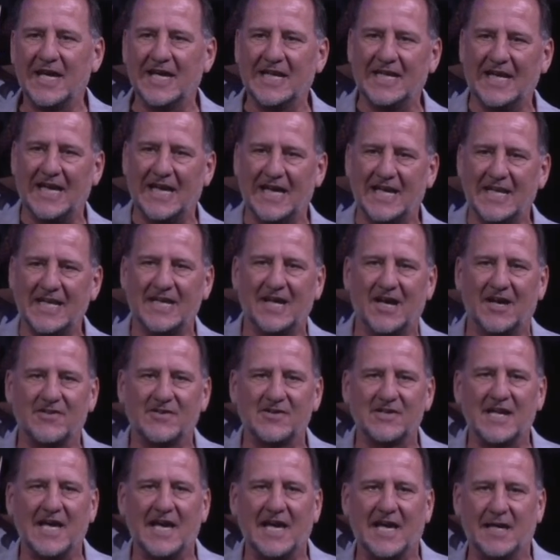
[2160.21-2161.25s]
in any
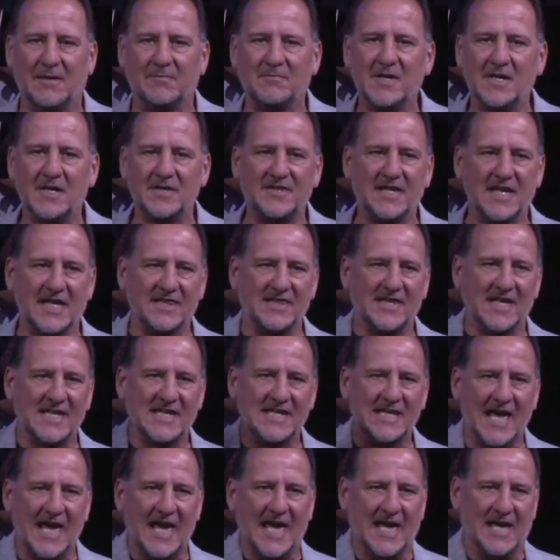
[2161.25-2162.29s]
other name than the
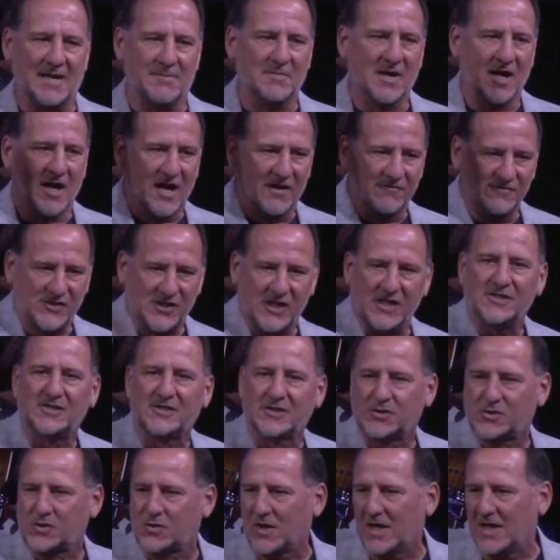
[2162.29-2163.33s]
name of
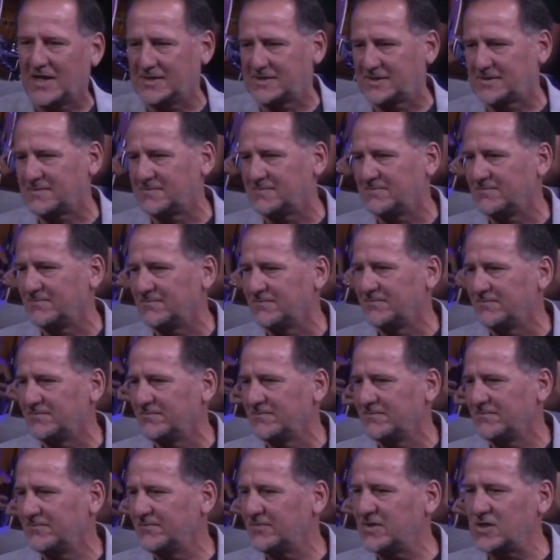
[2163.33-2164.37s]
Jesus Christ.
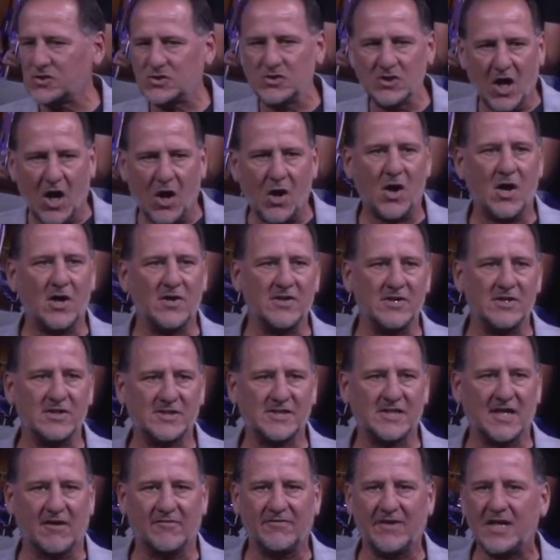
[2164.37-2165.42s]
There's no other
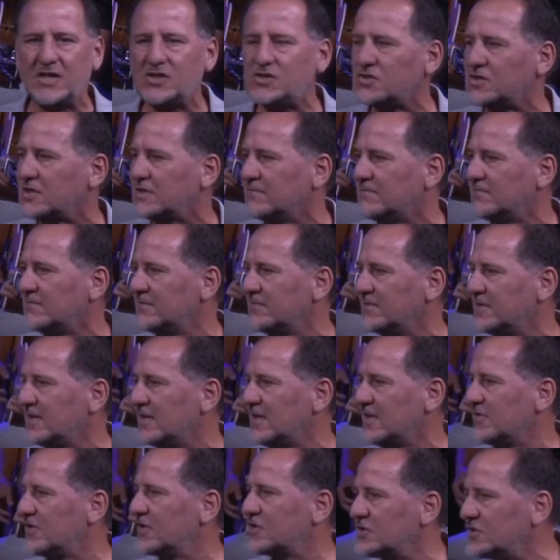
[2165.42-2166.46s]
salvation.
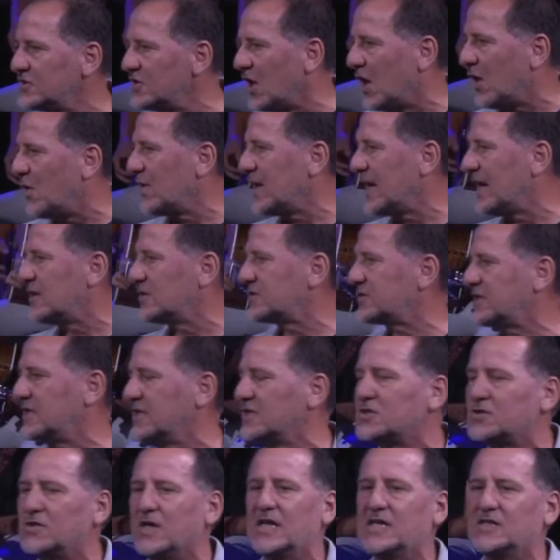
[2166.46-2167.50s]
There's no one else
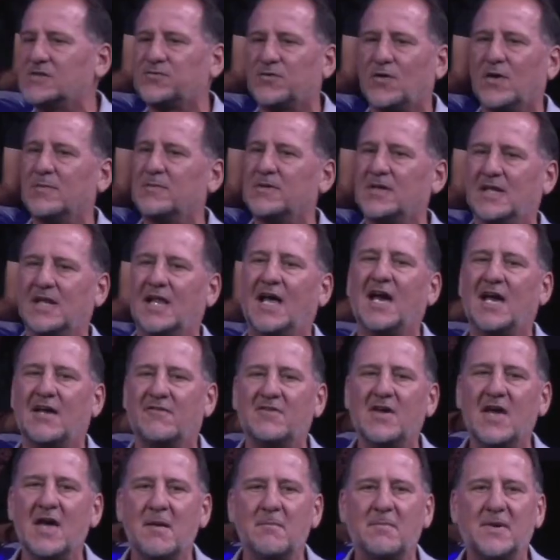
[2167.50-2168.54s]
can transform your
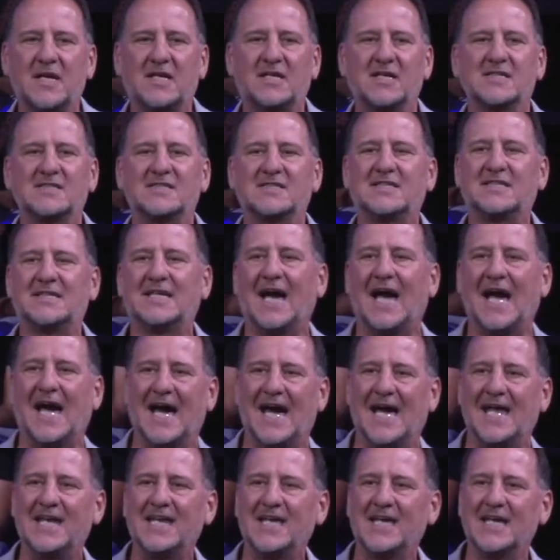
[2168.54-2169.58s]
life because
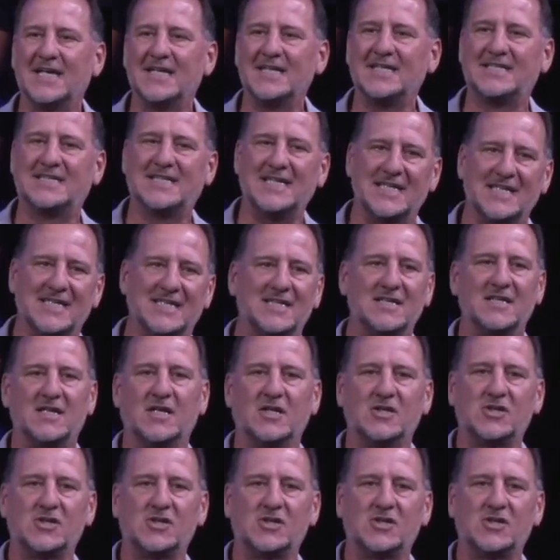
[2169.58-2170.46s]
God didn't